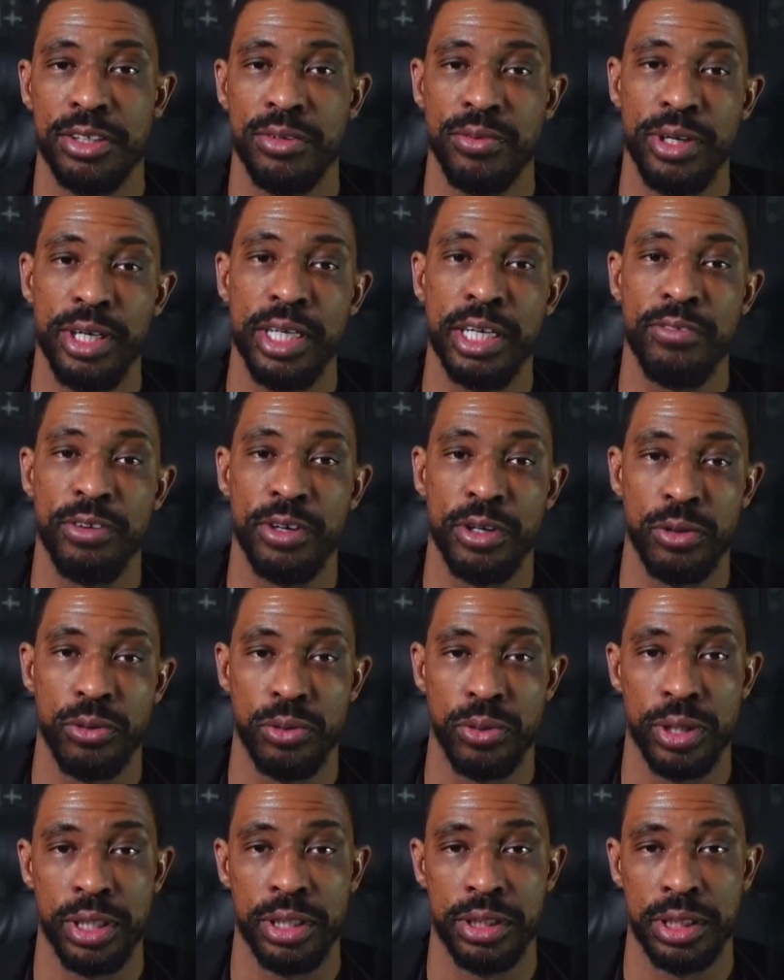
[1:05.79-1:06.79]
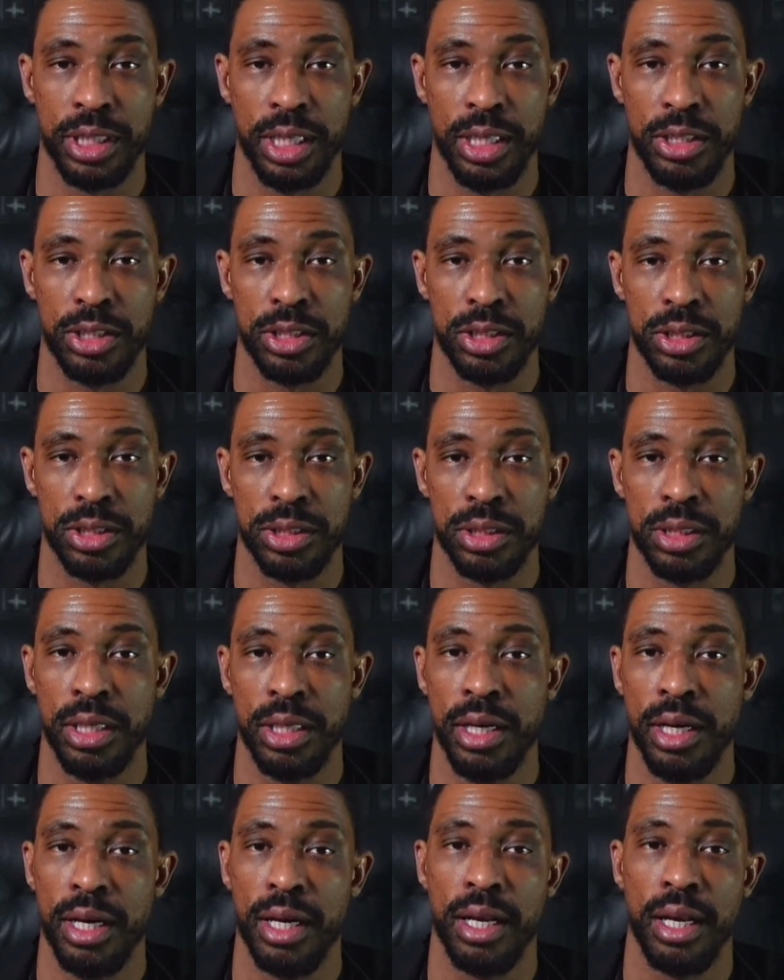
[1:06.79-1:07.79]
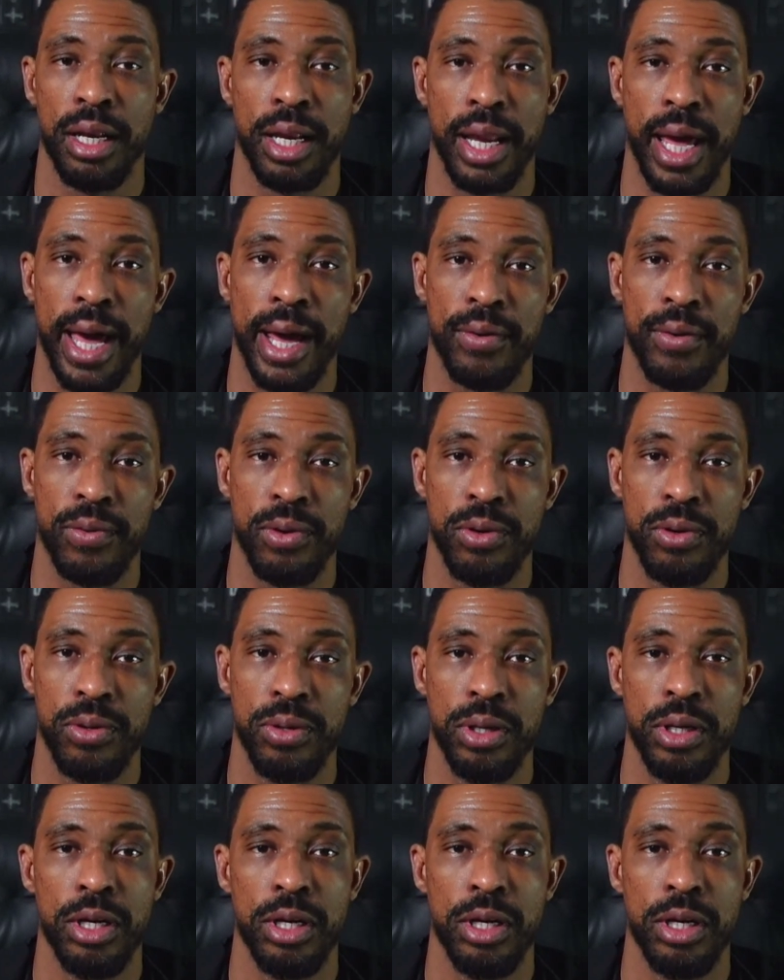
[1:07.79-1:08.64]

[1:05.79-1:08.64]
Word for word: three different orientations lateral,